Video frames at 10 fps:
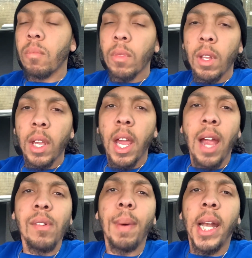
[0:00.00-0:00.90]
yeah,
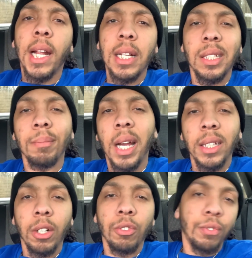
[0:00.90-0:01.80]
everybody got somebody
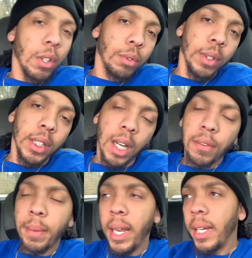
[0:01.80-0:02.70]
they don't fuck with.
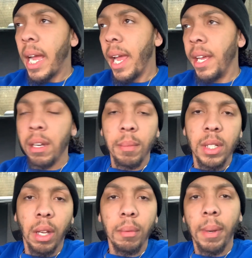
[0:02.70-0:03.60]
Everybody got
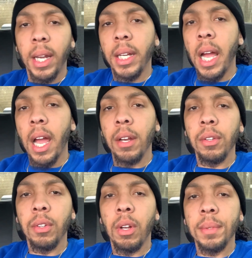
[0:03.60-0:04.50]
enemies. Everybody got,
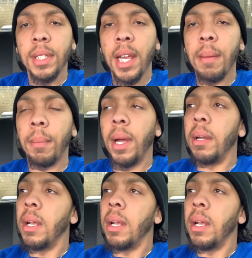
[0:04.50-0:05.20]
you know what I'm saying? But